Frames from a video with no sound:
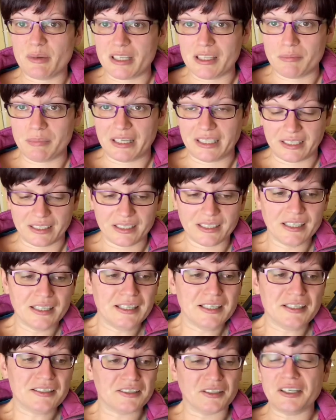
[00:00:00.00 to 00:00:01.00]
a bit of bedding.
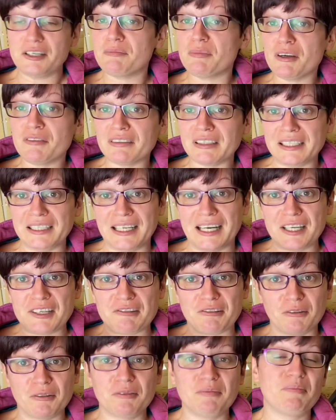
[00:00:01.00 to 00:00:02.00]
So it's perfectly
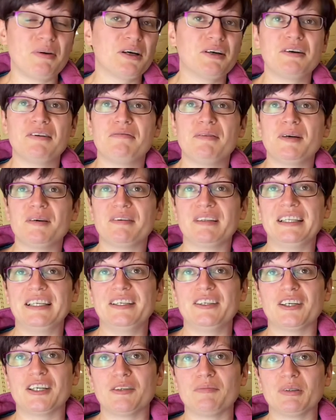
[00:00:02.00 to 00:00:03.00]
natural, perfectly
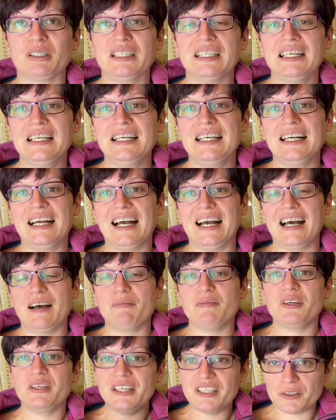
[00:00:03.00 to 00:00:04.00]
normal.
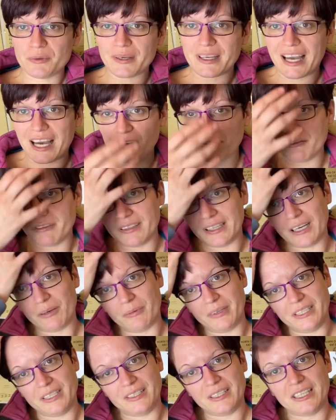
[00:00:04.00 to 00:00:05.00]
You need to account for that
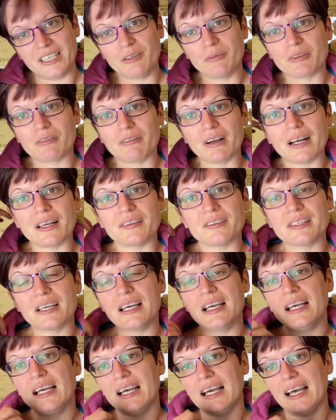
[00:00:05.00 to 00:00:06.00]
when you're dealing with rats.
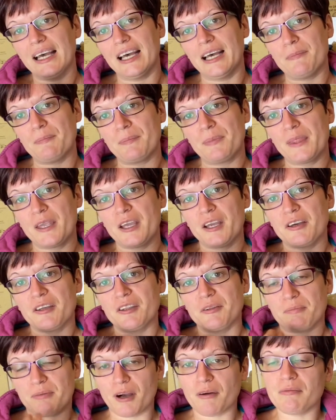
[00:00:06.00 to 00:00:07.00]

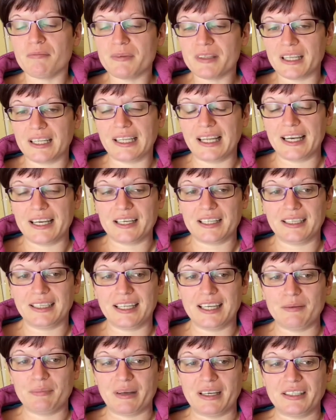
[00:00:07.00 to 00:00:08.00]
The problem with the
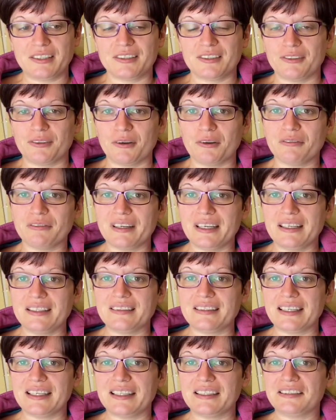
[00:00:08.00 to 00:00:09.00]
clay-based stuff
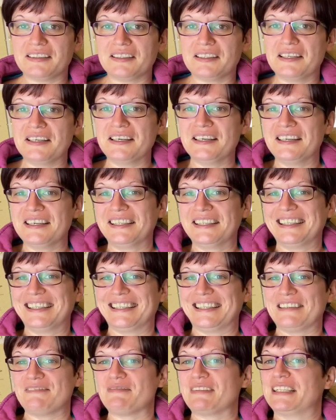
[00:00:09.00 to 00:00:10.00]
is it,
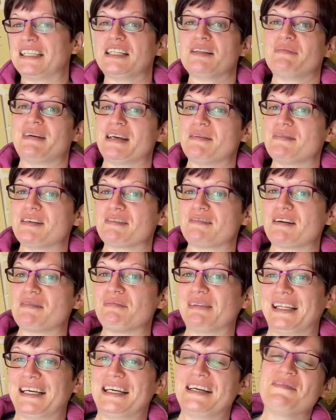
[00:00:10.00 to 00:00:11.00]
little babies are out
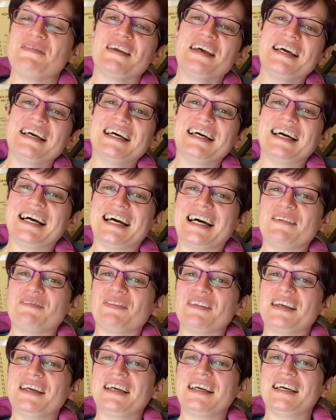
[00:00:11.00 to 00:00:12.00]
playing.
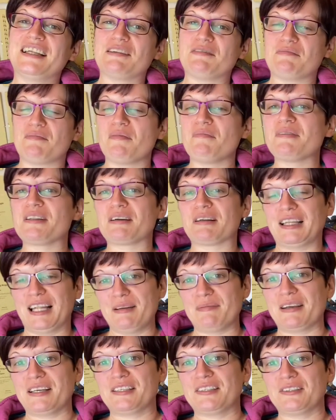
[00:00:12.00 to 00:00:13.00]
The problem with the
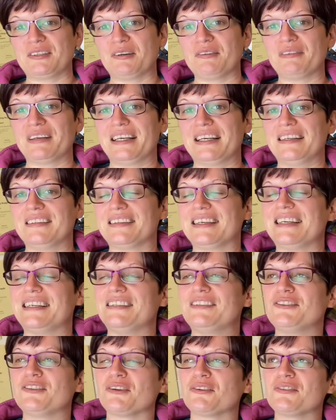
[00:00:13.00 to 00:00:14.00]
clay-based stuff is
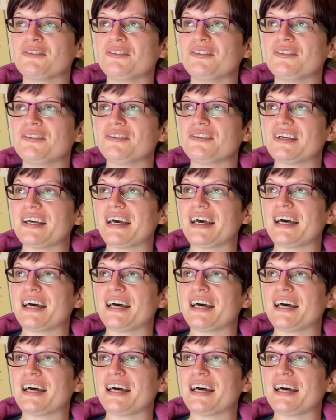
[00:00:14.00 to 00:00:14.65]
it doesn't